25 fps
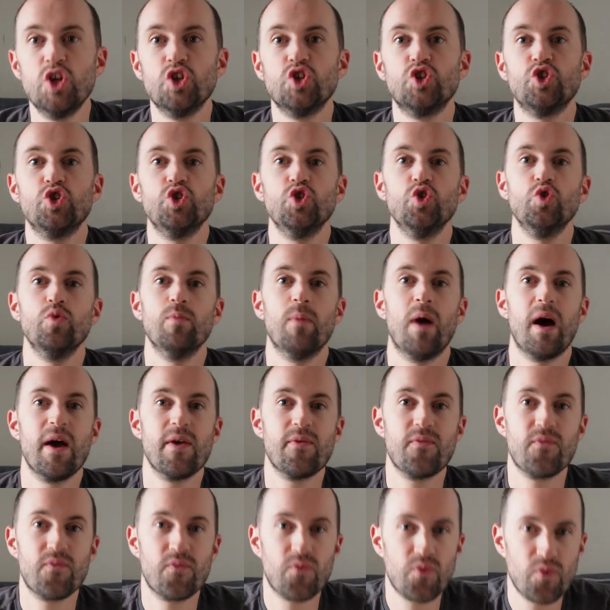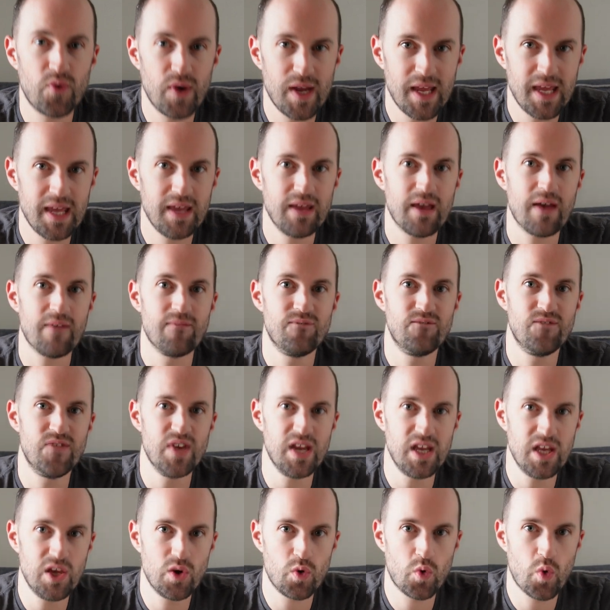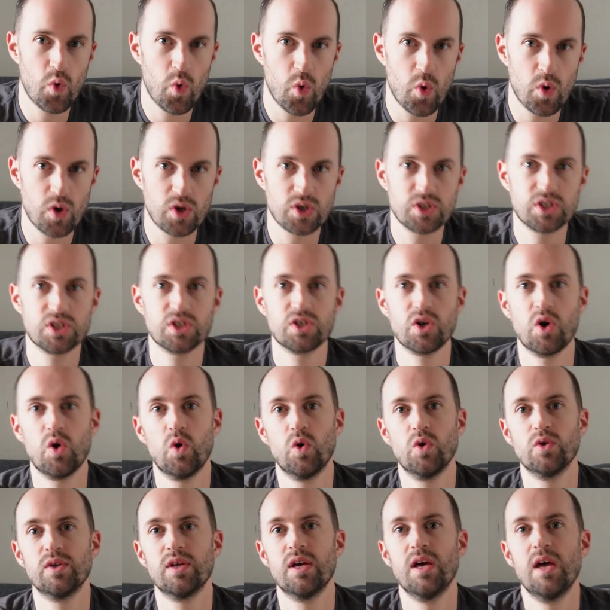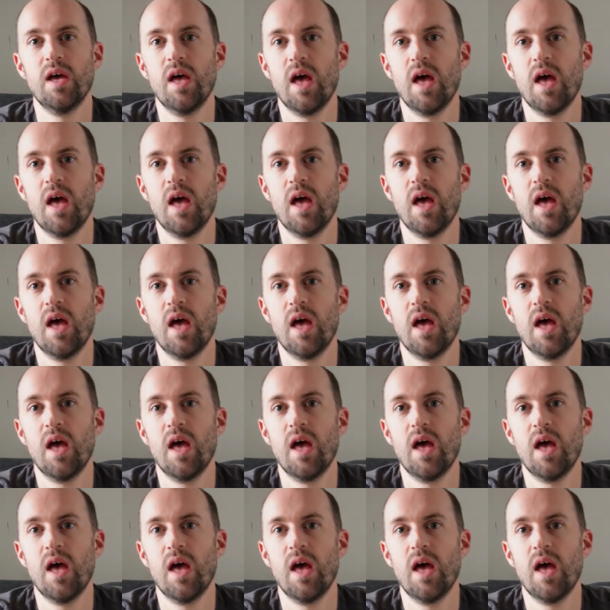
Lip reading: to my free video course called